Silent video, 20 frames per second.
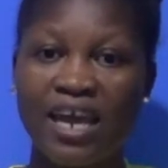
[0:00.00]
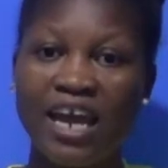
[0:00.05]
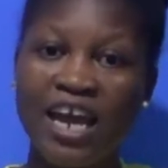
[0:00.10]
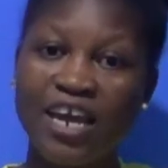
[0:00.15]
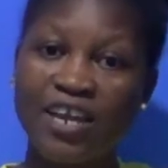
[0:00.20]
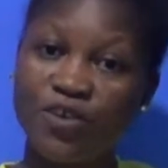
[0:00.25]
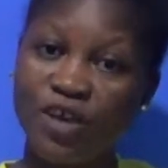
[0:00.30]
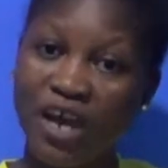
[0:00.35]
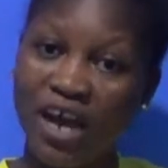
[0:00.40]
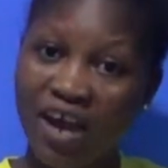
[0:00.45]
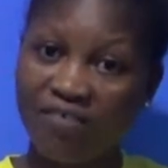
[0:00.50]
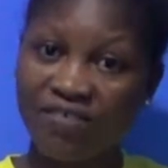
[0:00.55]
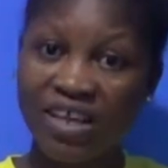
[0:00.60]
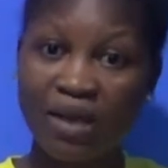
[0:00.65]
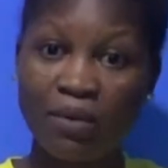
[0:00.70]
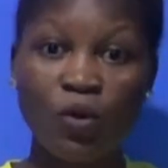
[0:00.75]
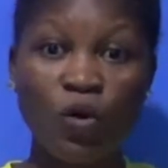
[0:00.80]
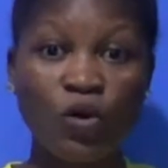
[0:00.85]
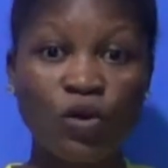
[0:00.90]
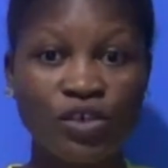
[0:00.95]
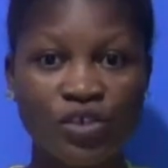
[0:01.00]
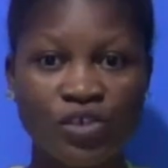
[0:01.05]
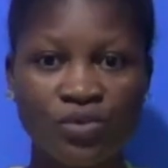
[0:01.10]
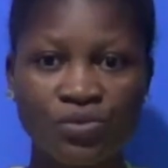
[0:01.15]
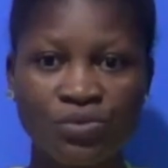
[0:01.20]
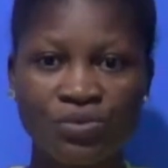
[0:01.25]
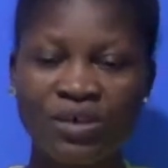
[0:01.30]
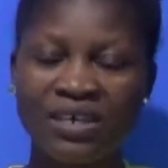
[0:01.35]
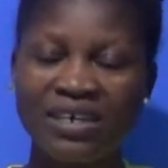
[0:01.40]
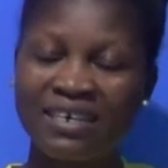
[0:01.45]
and you have them on
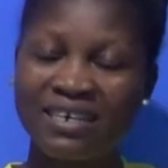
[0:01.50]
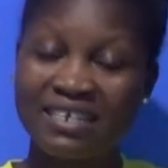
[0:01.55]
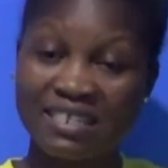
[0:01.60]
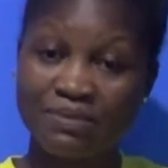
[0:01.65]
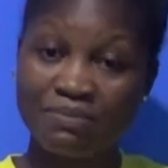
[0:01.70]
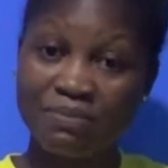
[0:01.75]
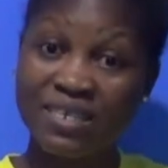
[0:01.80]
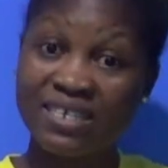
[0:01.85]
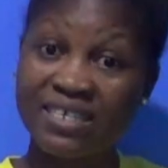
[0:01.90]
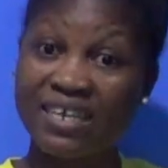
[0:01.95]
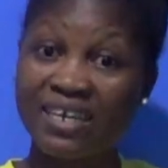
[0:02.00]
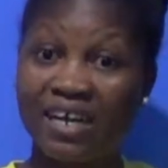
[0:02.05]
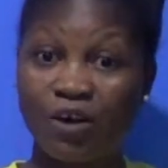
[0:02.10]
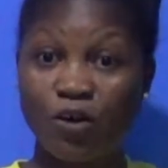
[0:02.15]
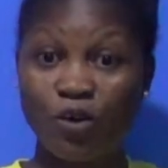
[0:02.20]
you, it means they can